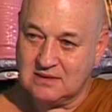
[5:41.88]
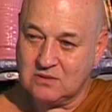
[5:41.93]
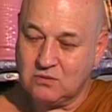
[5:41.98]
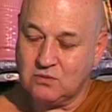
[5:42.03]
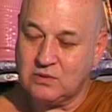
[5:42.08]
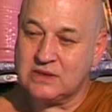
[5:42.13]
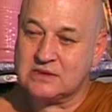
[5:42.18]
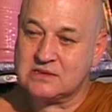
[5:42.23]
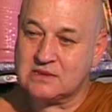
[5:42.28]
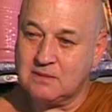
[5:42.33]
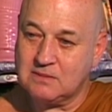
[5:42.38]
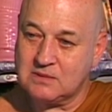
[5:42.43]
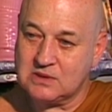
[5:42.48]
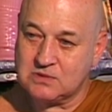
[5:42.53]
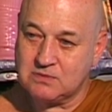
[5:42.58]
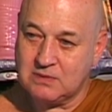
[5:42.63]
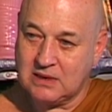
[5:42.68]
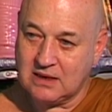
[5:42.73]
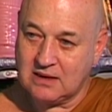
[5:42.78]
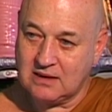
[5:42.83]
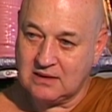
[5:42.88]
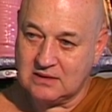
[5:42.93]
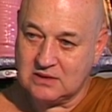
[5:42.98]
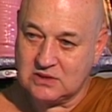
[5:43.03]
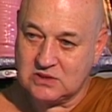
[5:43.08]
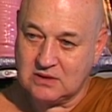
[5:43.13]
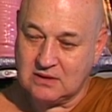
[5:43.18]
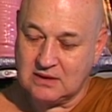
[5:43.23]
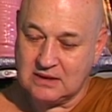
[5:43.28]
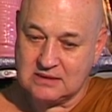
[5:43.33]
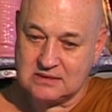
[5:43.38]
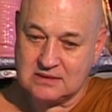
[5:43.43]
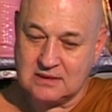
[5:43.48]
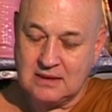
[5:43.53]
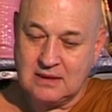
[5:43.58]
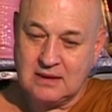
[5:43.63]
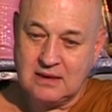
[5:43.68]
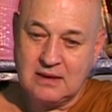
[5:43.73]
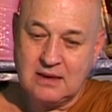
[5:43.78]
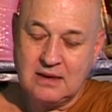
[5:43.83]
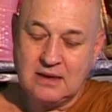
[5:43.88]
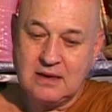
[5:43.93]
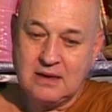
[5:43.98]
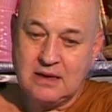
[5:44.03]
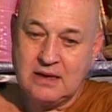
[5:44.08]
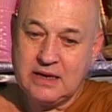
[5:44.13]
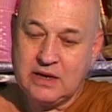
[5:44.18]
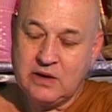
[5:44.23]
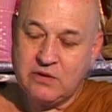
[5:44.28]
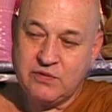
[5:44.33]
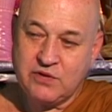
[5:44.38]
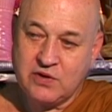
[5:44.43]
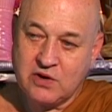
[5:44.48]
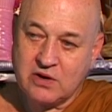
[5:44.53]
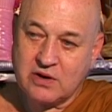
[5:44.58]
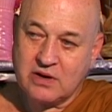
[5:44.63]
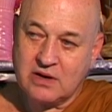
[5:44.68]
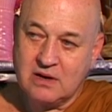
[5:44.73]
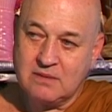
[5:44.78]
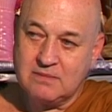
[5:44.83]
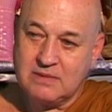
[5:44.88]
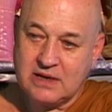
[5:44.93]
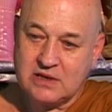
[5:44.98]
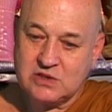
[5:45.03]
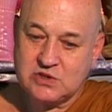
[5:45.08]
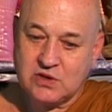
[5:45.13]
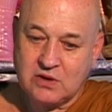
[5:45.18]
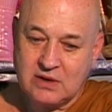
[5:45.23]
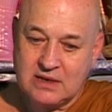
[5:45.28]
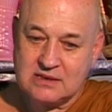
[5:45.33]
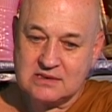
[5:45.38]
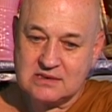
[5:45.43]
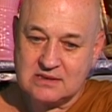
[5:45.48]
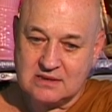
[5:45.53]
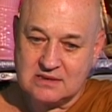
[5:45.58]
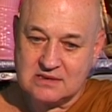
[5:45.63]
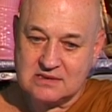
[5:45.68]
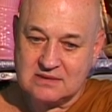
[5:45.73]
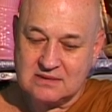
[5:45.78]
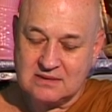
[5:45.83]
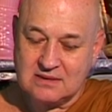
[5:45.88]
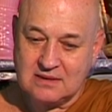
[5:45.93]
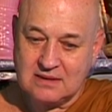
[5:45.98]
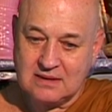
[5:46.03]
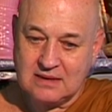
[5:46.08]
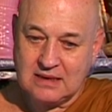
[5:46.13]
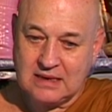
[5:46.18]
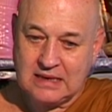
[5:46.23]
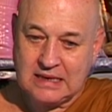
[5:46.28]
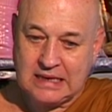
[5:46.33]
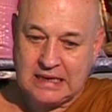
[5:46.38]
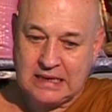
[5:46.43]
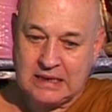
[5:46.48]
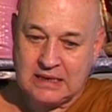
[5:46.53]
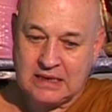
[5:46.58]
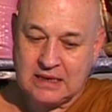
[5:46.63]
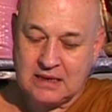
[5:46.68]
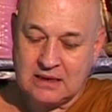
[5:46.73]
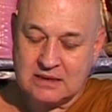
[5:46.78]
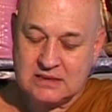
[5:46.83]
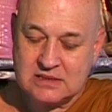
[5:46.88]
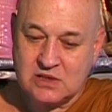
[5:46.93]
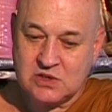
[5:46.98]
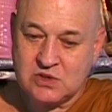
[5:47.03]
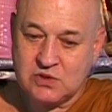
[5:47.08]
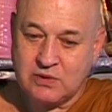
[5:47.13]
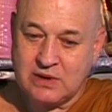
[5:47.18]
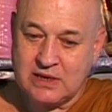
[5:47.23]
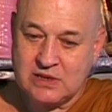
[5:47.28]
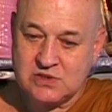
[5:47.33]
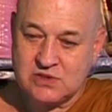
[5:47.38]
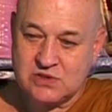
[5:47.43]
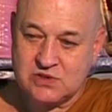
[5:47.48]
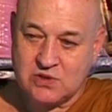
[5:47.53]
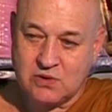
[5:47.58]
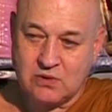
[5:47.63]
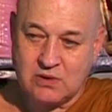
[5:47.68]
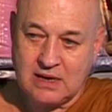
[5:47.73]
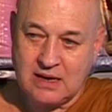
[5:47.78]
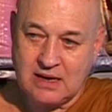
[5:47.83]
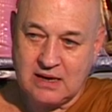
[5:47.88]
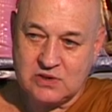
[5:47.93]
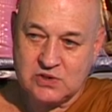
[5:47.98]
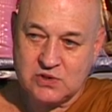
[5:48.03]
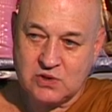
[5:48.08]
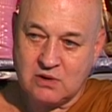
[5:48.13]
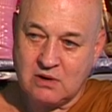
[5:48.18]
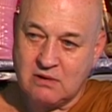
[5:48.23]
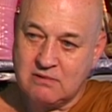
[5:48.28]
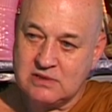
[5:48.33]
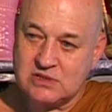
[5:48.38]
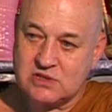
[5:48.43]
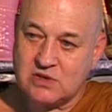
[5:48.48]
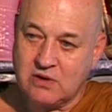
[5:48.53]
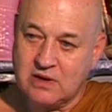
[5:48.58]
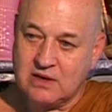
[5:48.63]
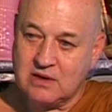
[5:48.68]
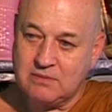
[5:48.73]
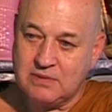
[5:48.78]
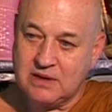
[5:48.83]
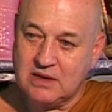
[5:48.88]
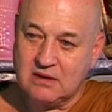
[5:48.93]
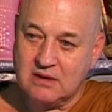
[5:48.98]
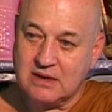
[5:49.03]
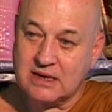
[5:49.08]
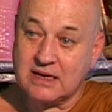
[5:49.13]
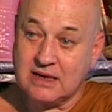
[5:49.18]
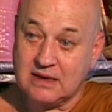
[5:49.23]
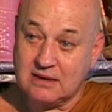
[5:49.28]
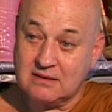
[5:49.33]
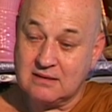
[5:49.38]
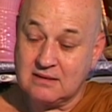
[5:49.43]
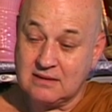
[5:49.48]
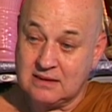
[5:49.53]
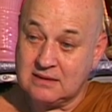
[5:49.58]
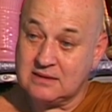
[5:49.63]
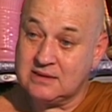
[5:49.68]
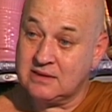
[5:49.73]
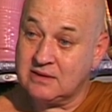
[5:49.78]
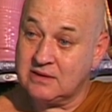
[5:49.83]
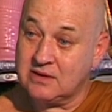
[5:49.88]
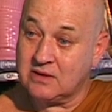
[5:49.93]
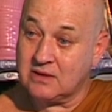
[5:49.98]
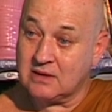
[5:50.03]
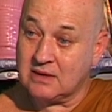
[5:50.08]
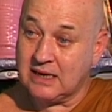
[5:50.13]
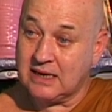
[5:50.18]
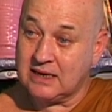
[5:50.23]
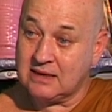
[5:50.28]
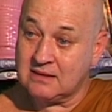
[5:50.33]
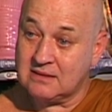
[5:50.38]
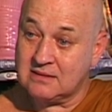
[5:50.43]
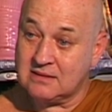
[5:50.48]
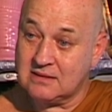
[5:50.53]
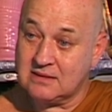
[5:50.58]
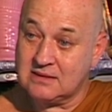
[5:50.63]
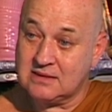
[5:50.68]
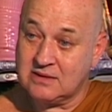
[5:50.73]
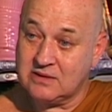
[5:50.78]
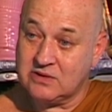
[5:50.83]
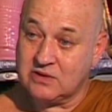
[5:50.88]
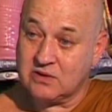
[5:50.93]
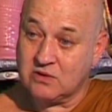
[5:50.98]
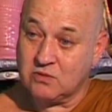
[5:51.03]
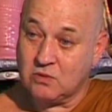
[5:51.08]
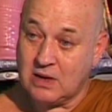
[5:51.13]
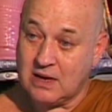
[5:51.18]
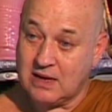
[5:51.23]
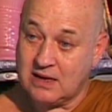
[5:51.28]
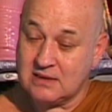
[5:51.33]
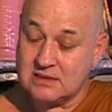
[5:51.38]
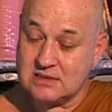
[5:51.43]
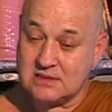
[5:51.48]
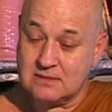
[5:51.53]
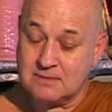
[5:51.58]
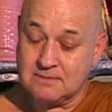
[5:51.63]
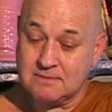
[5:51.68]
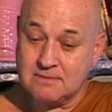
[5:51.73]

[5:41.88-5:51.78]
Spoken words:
Wisdom is making the choice. If you're going to make choices and situations arise, you're always going to be looking until you're enlightened, until you're wise.